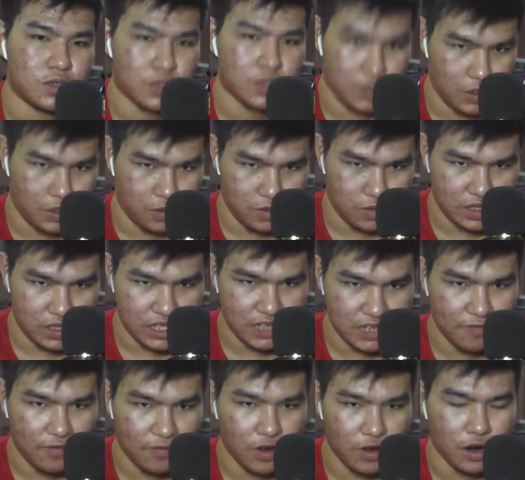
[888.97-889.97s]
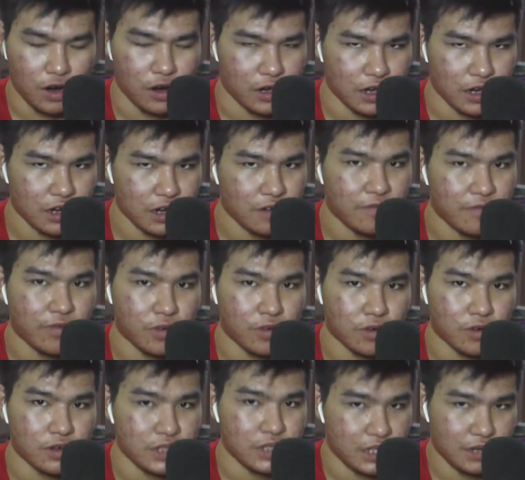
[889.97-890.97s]
go this far
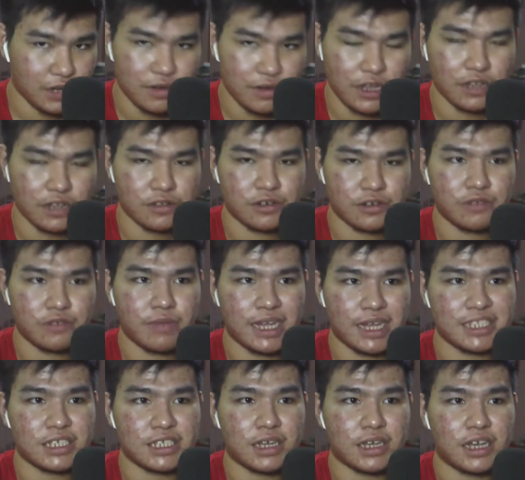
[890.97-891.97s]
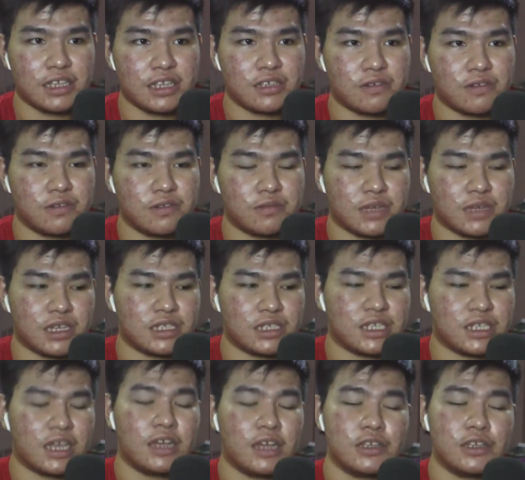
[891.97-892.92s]
for the Irregular Magic High School because